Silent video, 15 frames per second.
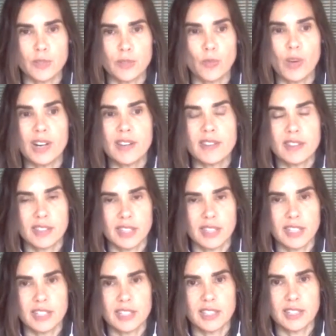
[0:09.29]
one of the
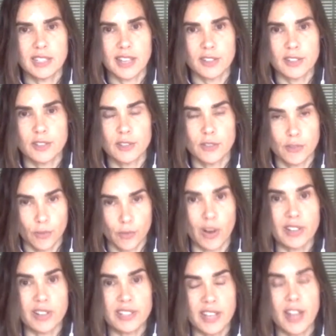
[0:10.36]
things it does for
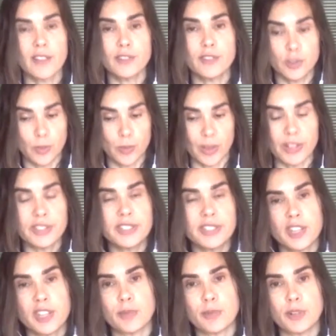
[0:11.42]
ourselves as well as the
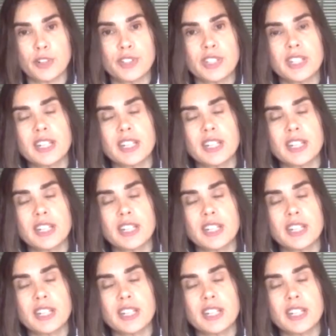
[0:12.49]
other person